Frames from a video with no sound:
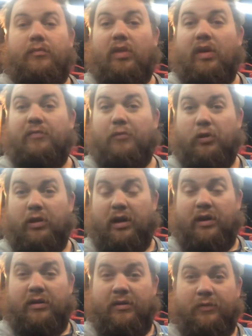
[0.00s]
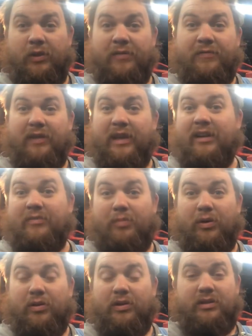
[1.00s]
For the fleet of
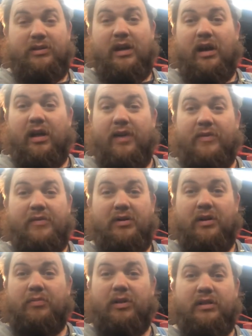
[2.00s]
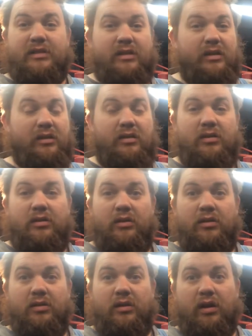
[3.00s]
pullers, and now I'll have everything on pressed steel.
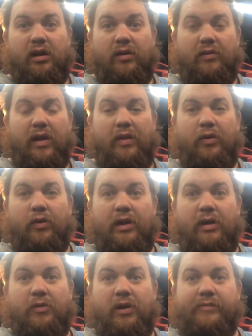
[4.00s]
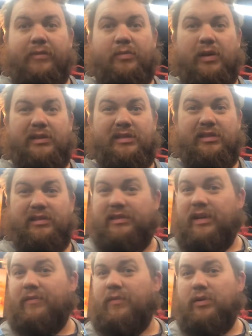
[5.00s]
The only thing I wanted on pressed steel is a
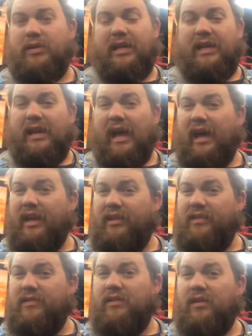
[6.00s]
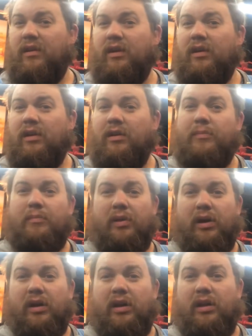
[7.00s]
set of 14.9s,
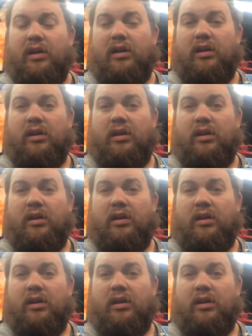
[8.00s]
but